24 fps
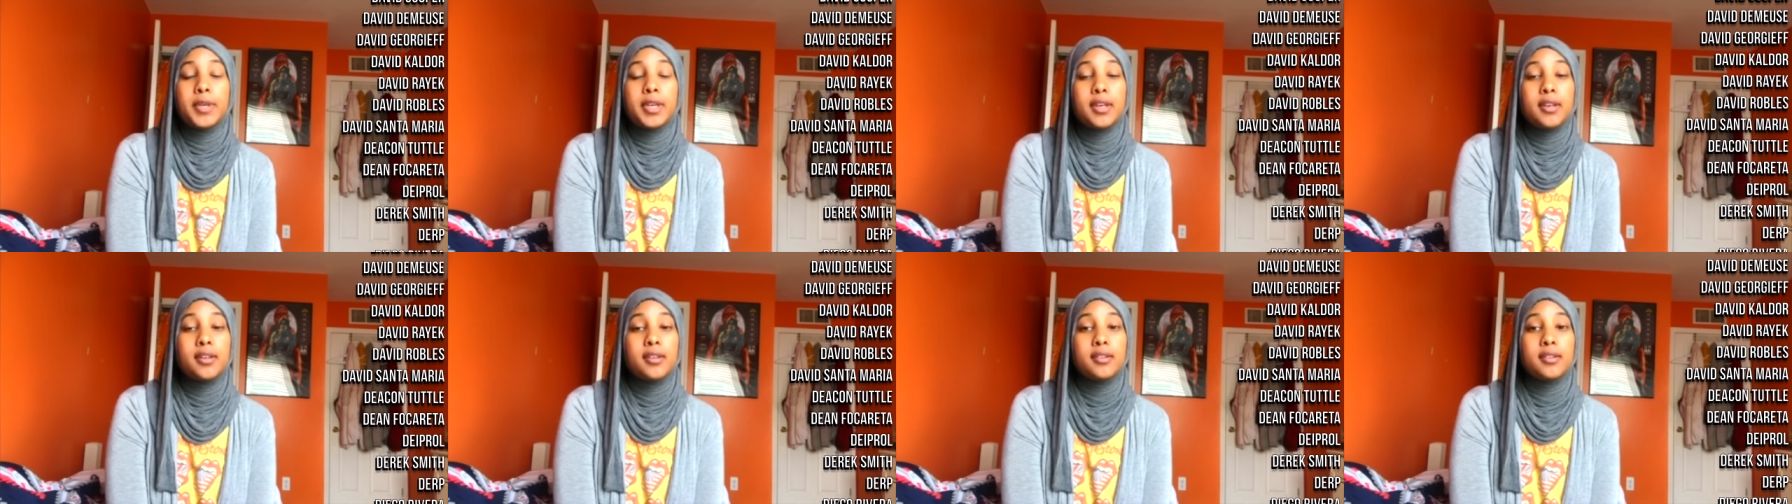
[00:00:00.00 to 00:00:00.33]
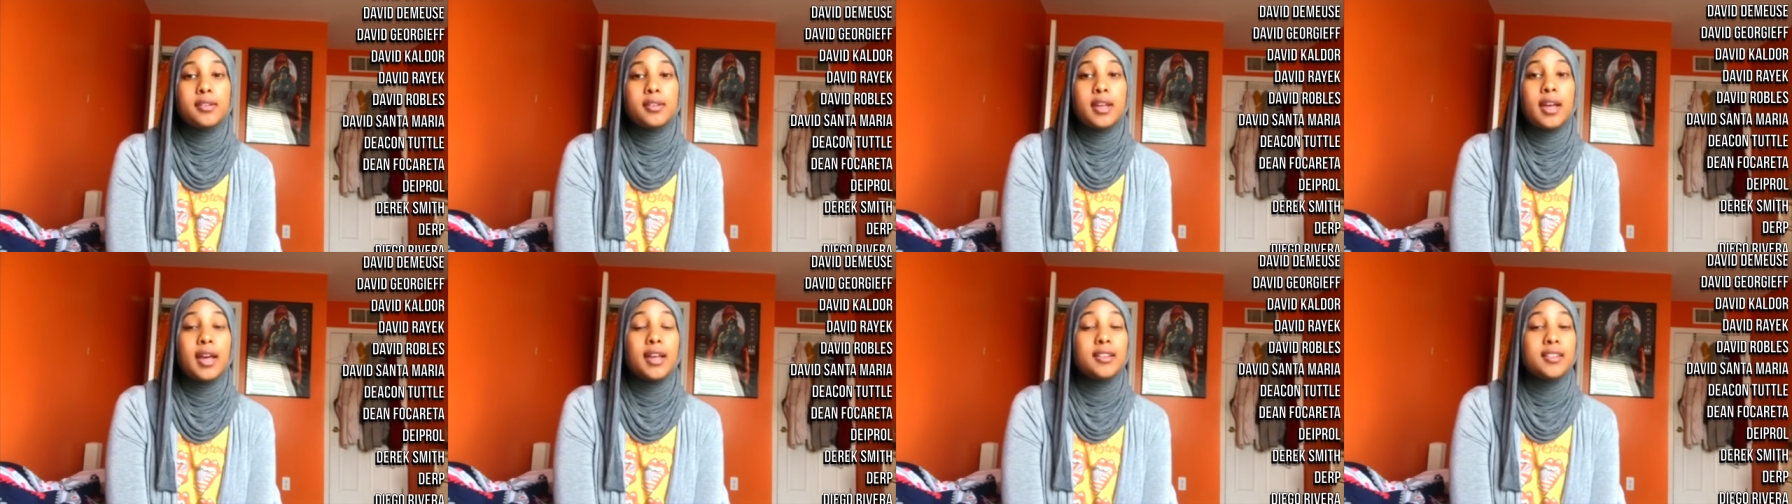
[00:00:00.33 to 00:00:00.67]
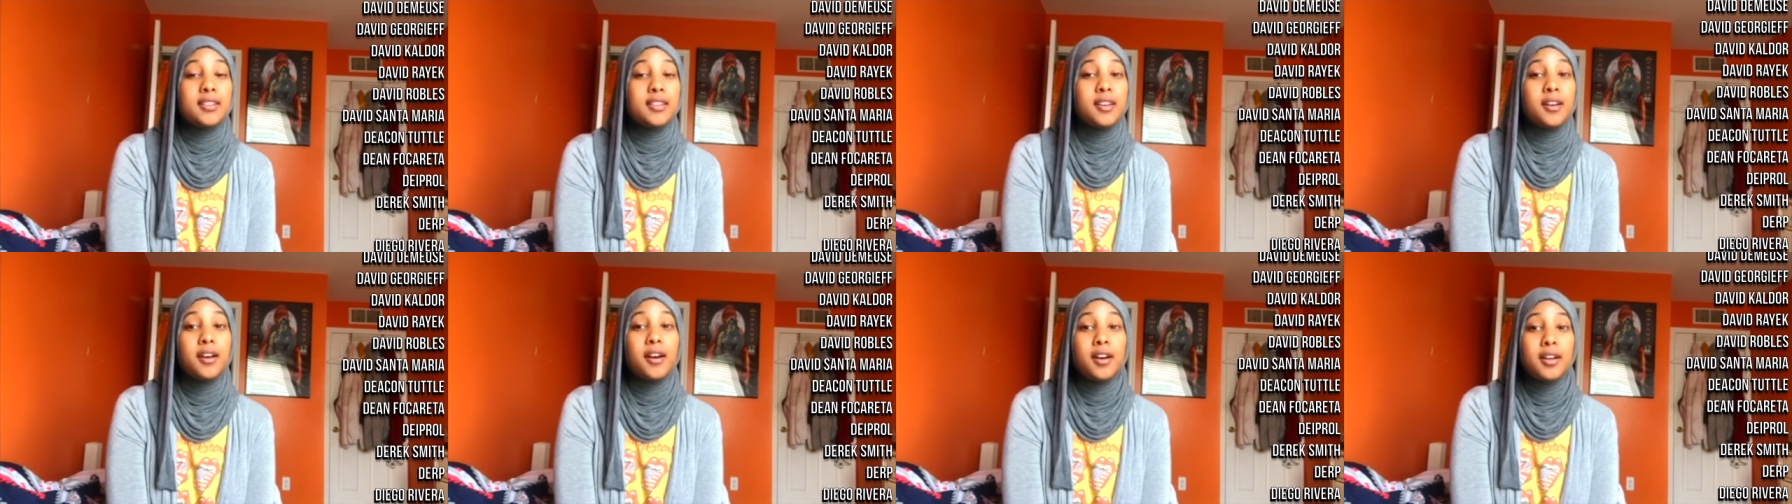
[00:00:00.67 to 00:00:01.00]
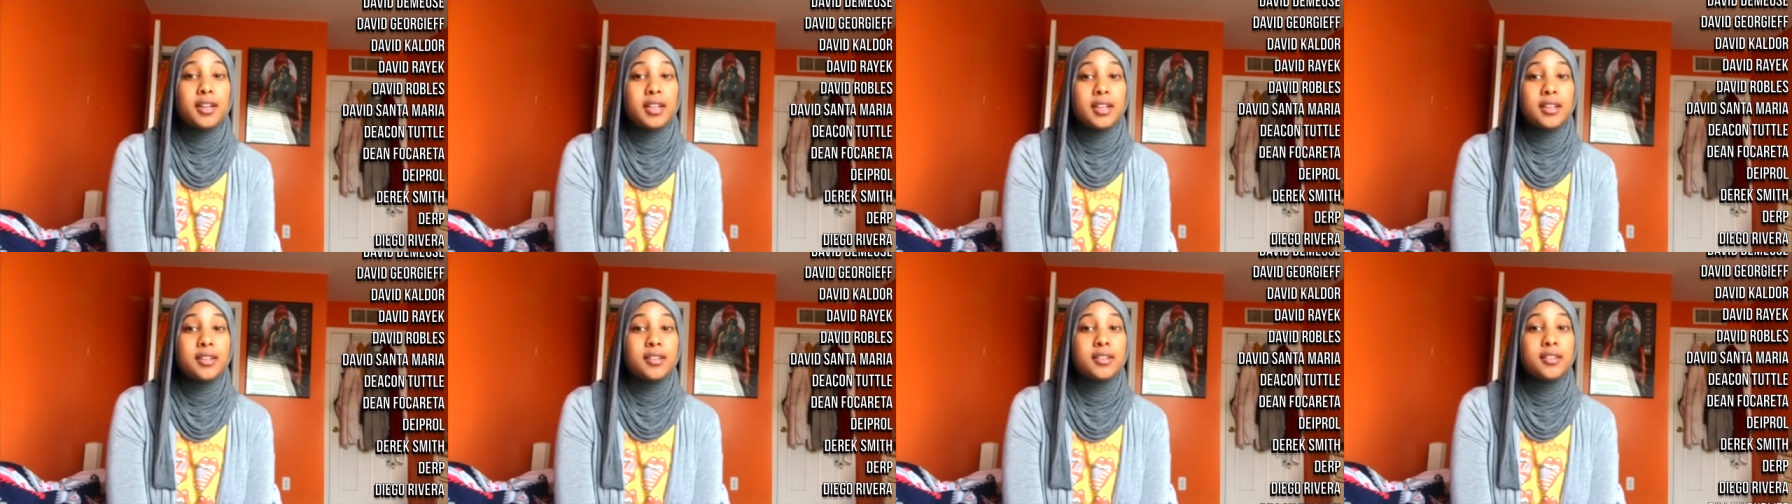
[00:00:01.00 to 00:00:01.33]
because as the
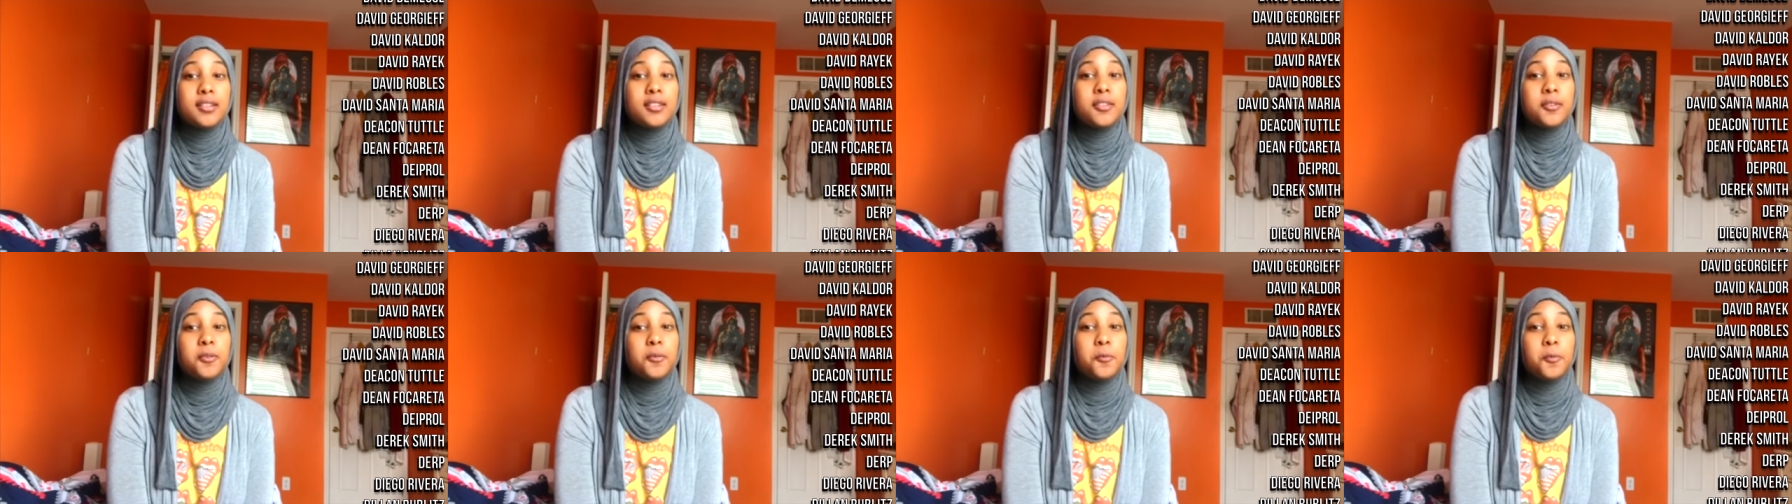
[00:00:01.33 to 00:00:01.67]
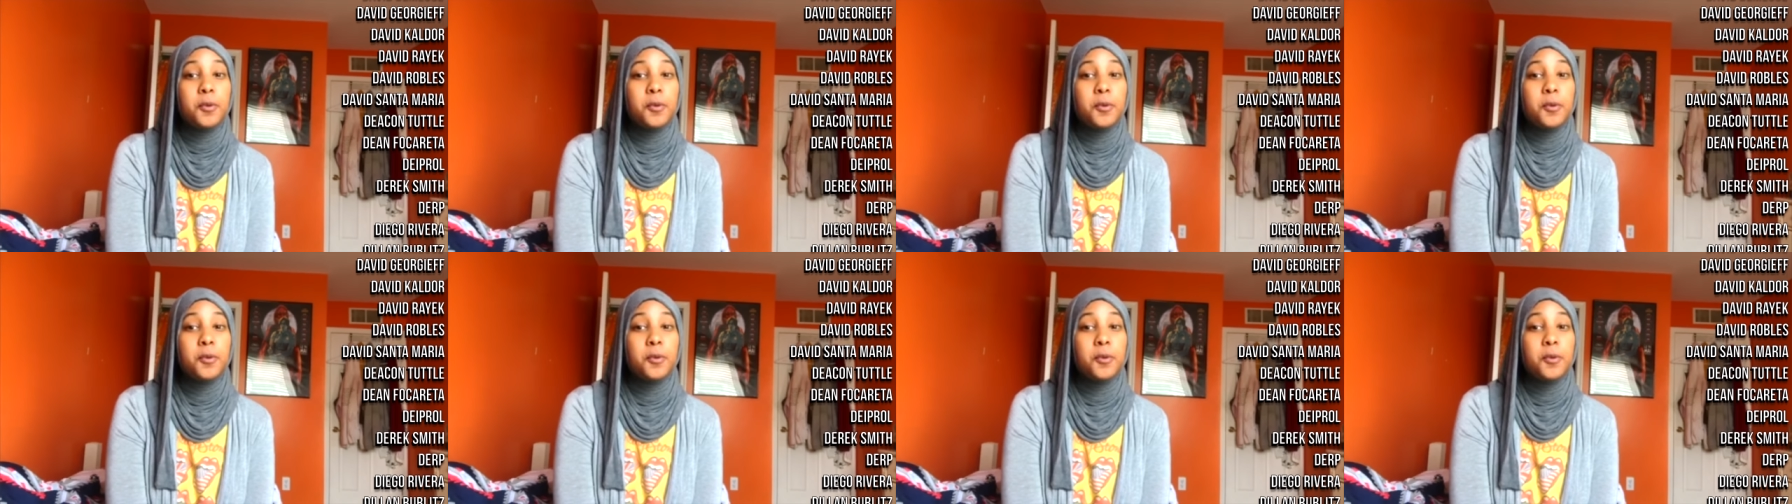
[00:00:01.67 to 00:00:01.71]
audience,